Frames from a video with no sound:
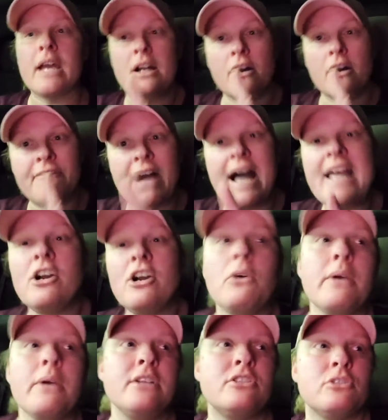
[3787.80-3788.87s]
Now, if I
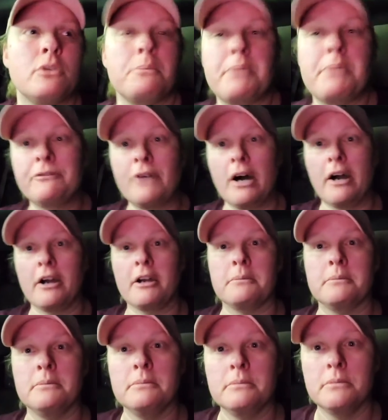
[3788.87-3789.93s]
go into a big
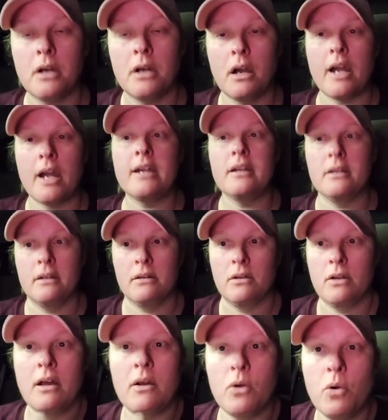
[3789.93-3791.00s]
farm, all right,
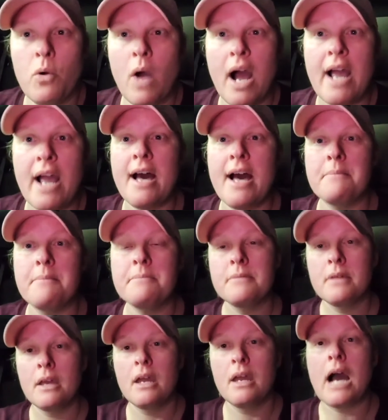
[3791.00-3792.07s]
uh, who I am,
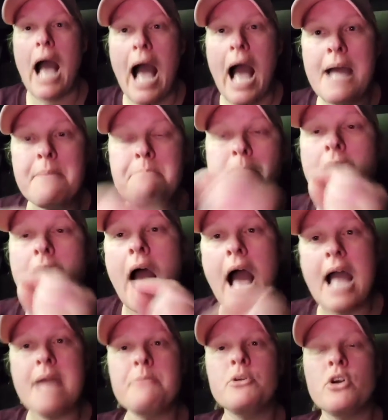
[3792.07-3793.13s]
I'm
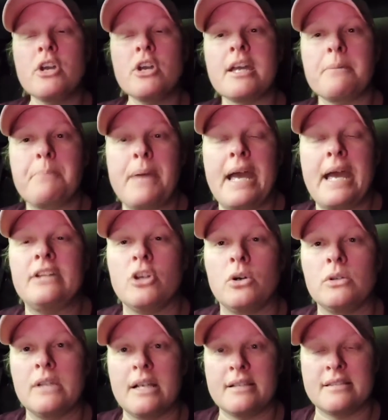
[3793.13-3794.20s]
I'm going to get paid
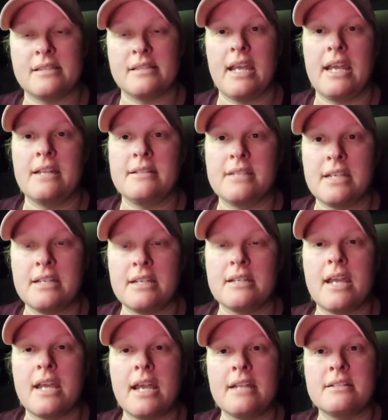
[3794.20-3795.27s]
no less than 18,
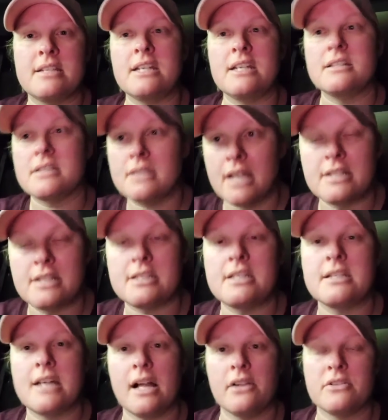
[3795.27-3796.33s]
18 to
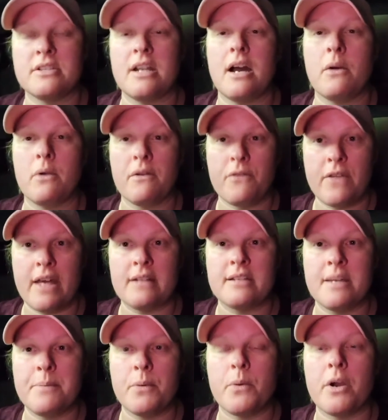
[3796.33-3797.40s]
nineteen dollars an hour for that
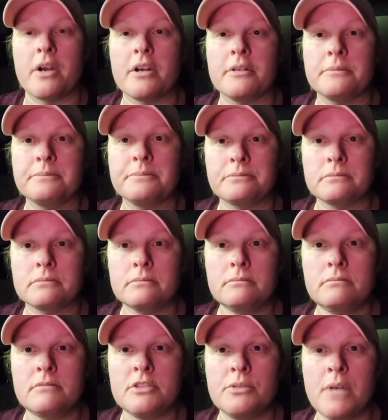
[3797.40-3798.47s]
type of work,
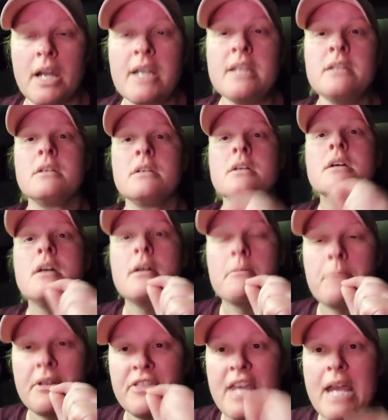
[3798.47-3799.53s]
right?
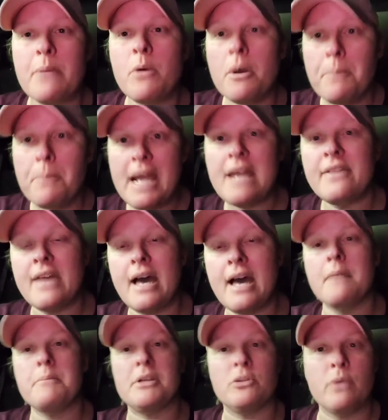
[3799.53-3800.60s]
But they will pay
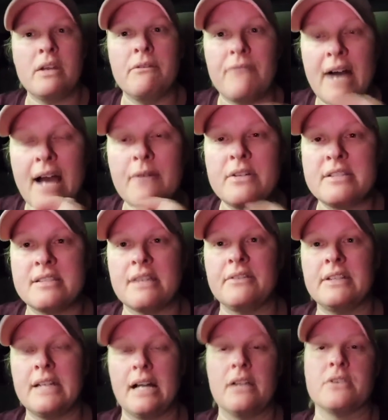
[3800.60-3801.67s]
them between five and
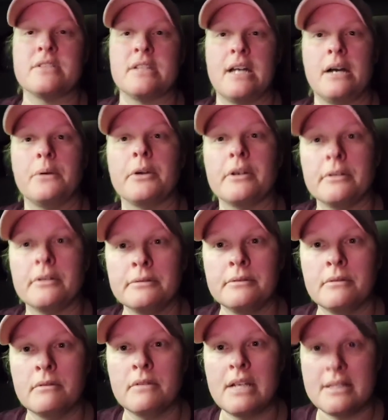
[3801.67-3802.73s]
seven dollars an hour.
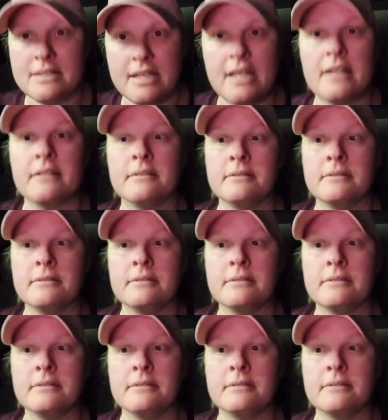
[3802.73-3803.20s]
That's it.